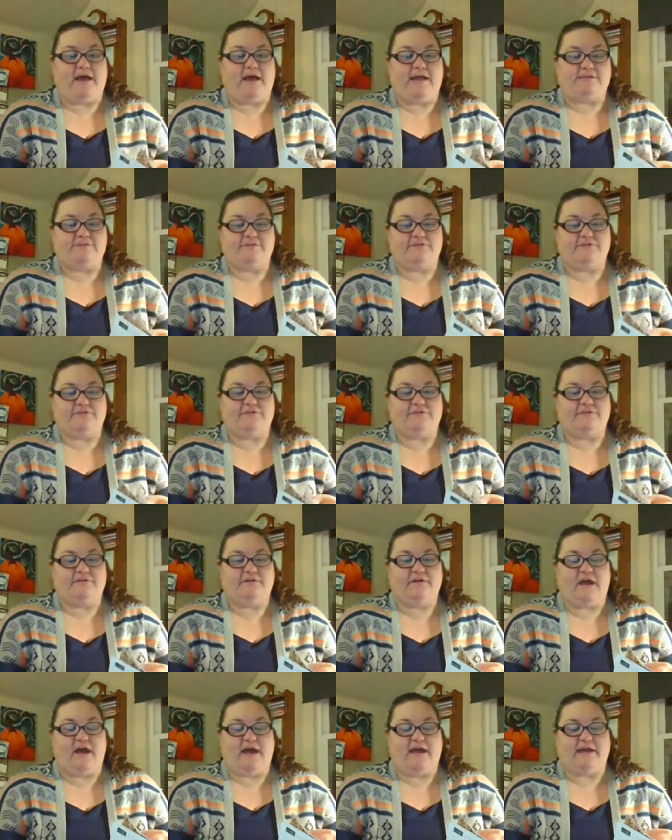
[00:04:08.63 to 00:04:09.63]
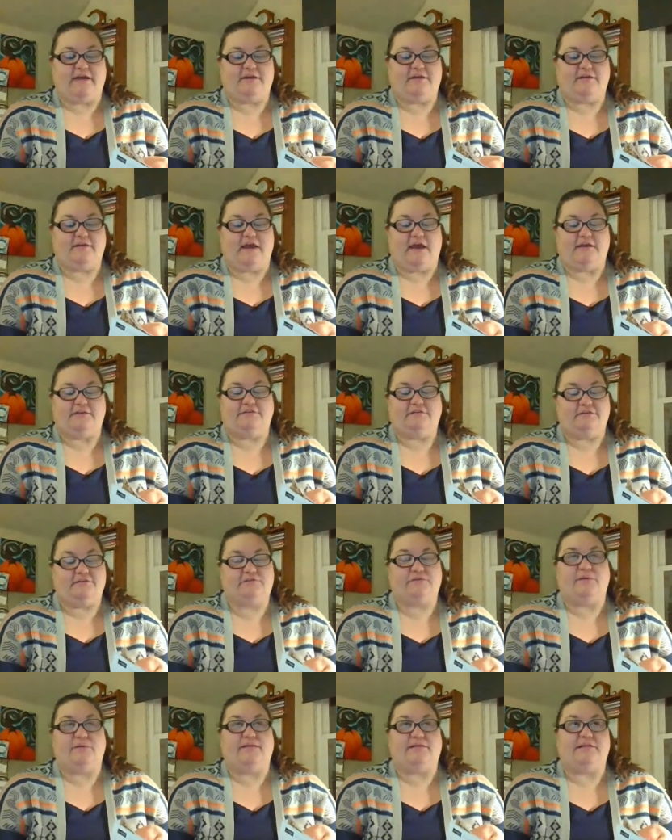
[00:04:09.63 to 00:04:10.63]
I just I I
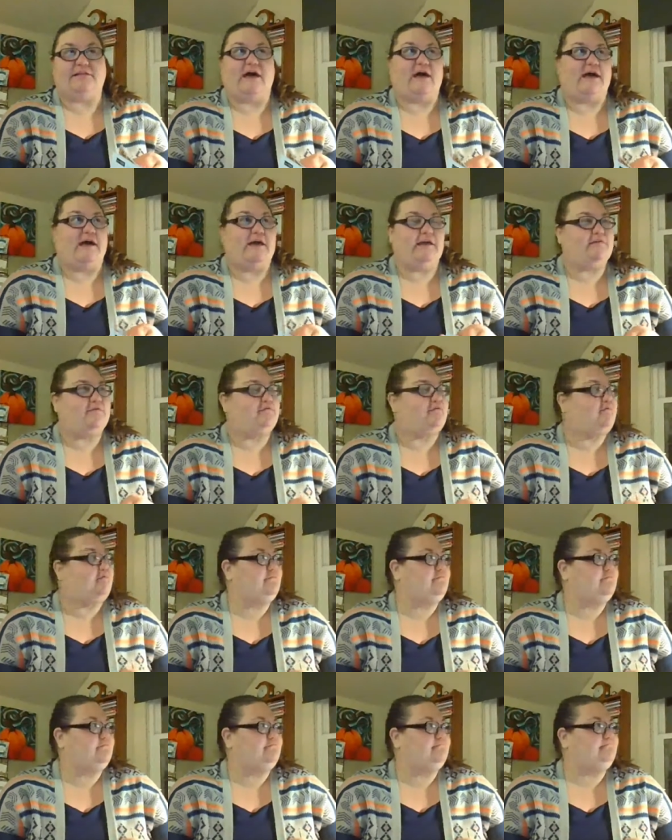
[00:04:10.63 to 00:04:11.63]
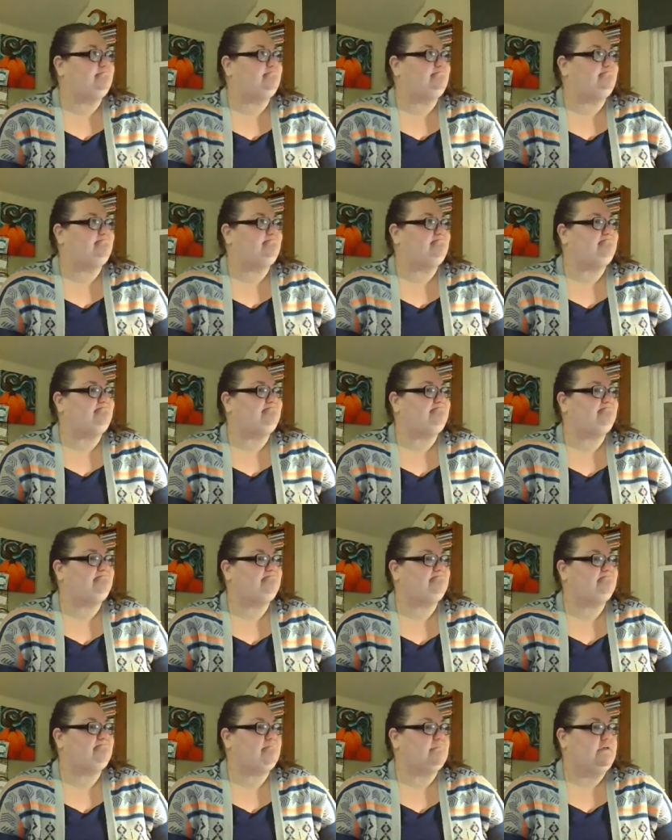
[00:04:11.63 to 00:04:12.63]
just went live um,
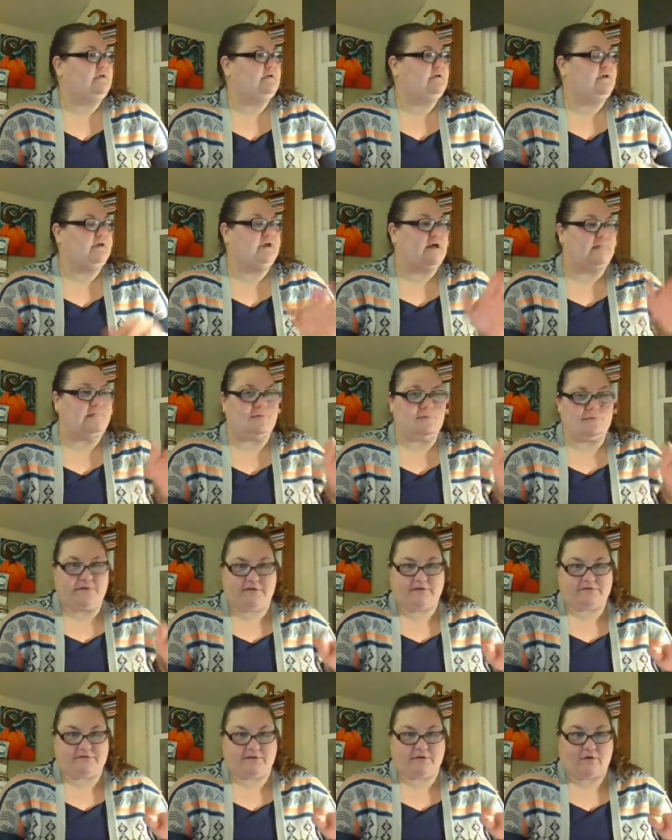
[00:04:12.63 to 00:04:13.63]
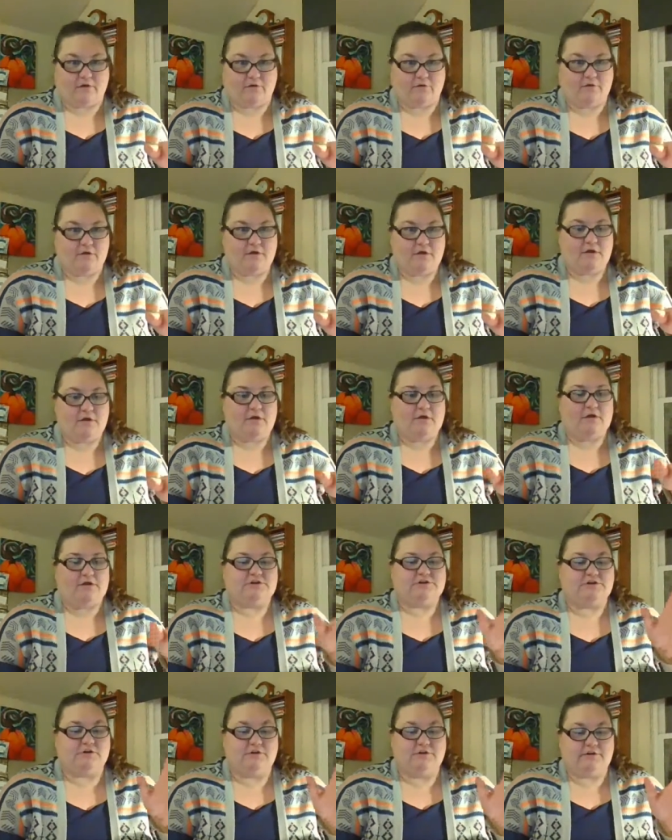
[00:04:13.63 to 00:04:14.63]
a couple weeks ago
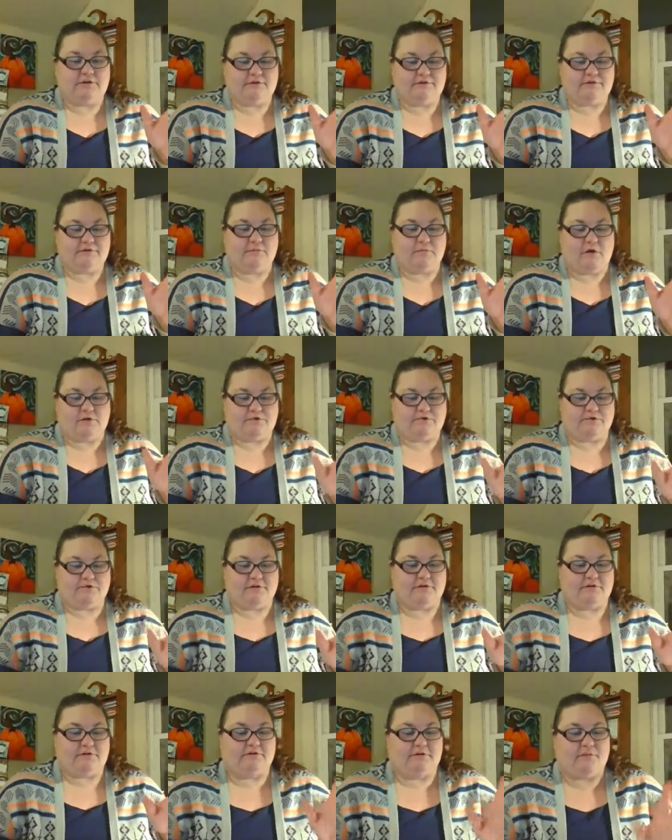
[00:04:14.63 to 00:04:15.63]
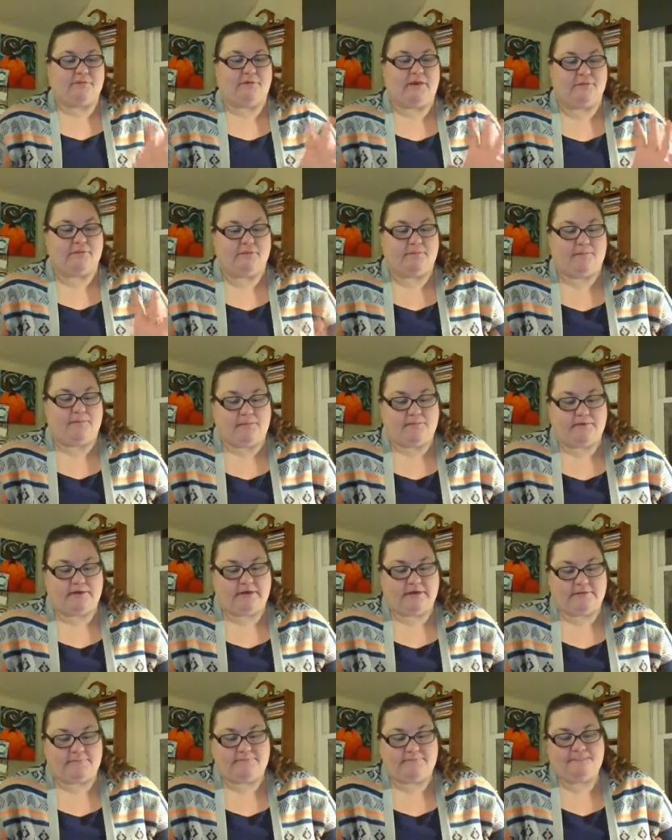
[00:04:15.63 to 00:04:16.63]
showing you some alternates for paper
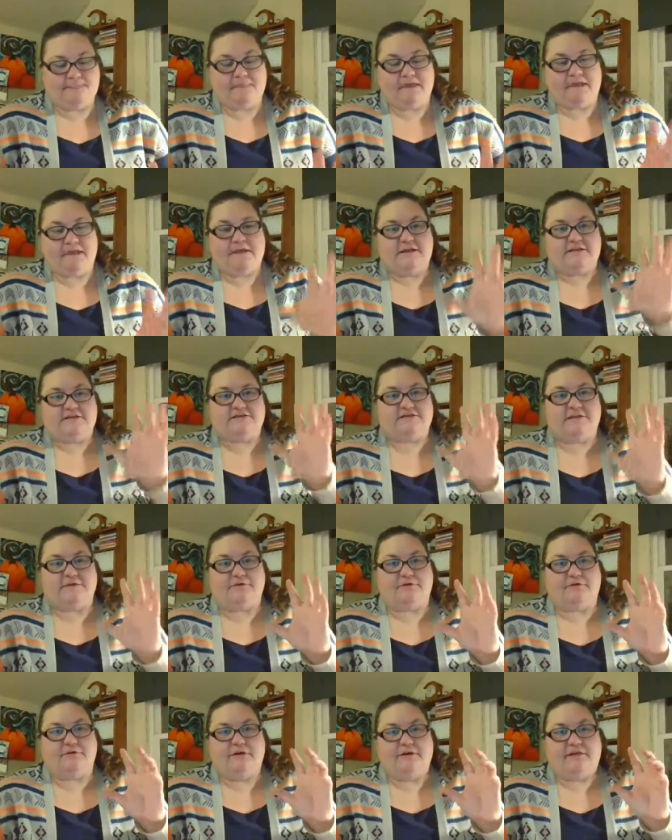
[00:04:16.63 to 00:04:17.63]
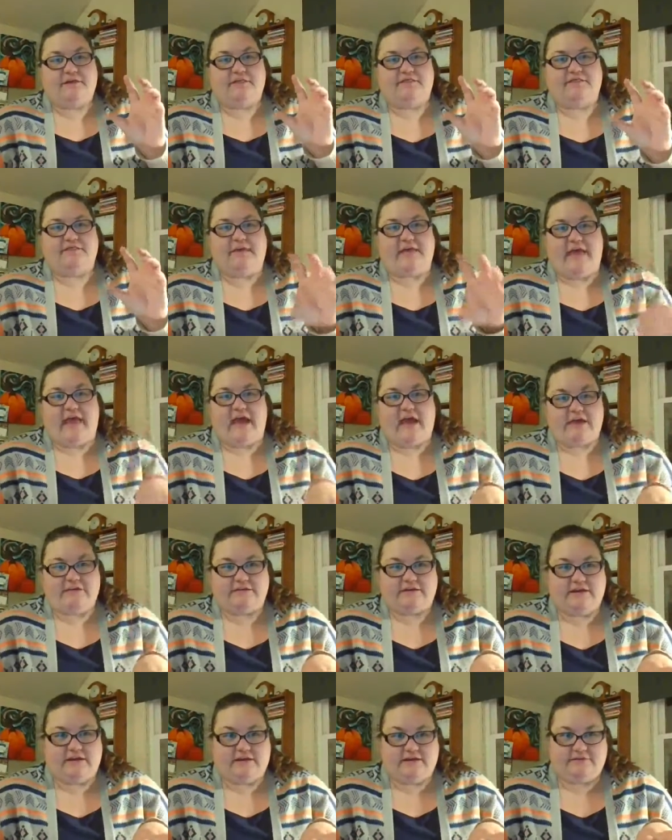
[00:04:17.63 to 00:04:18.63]
pumpkin. So that
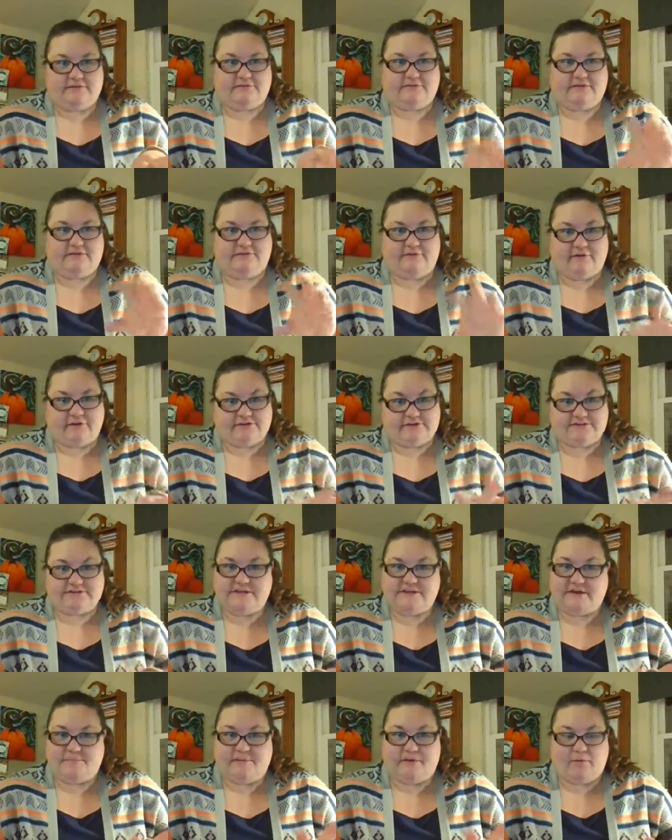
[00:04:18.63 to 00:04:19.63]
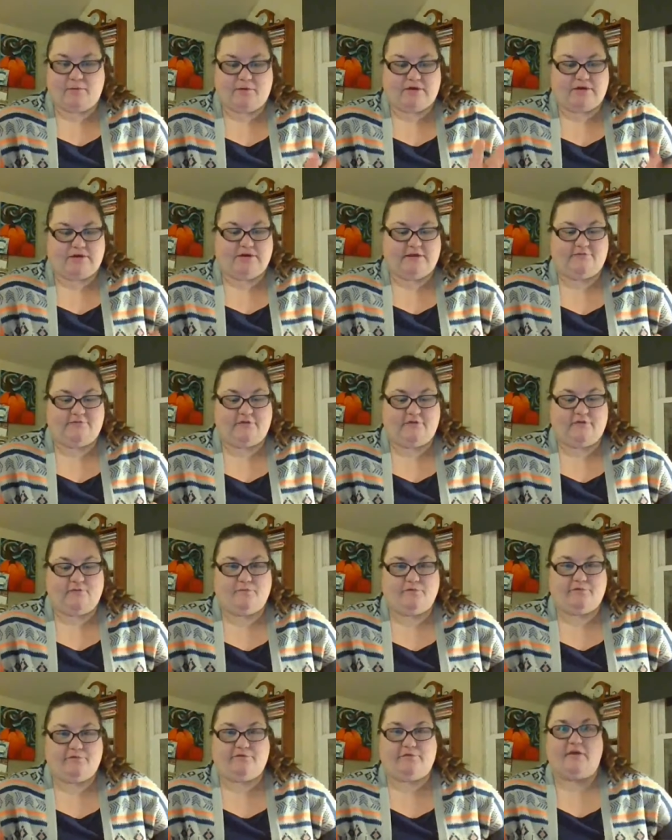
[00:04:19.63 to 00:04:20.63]
is the first tip I want to give you
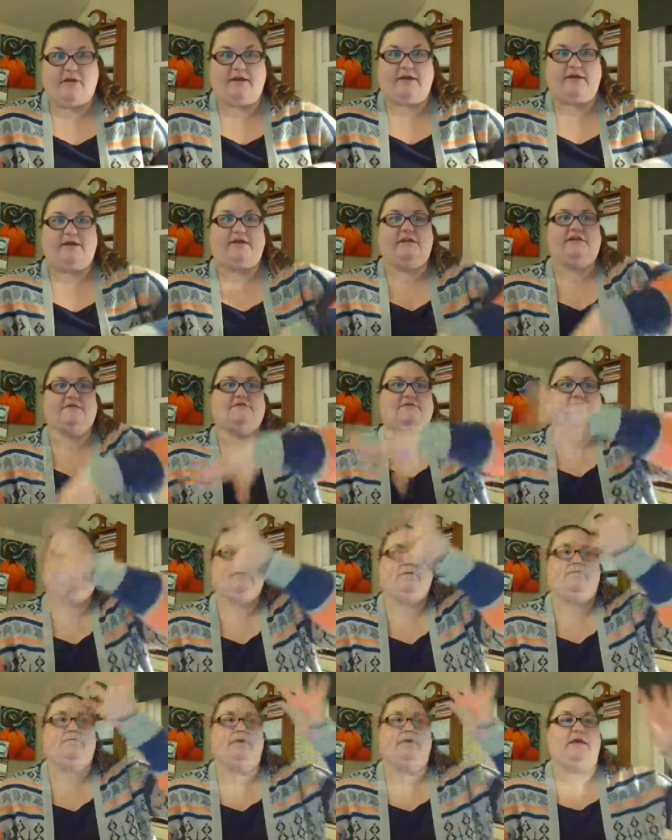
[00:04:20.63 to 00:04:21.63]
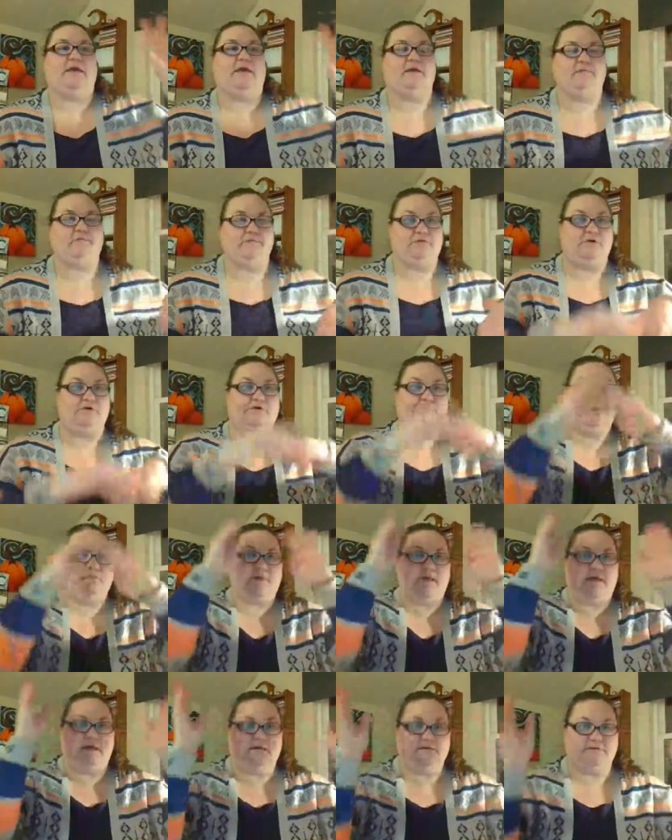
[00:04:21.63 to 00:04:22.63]
before I get into the big blow your
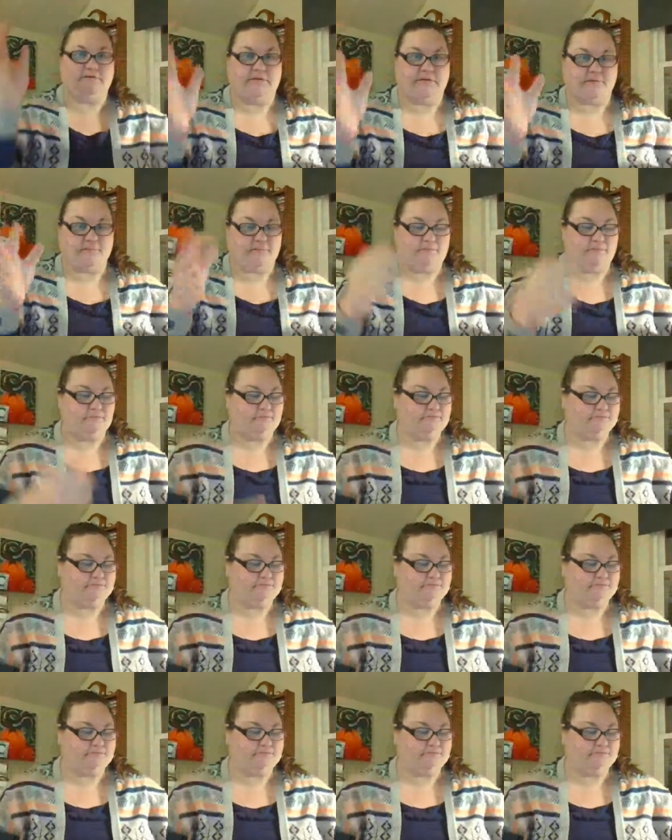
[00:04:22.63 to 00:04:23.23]
mind tip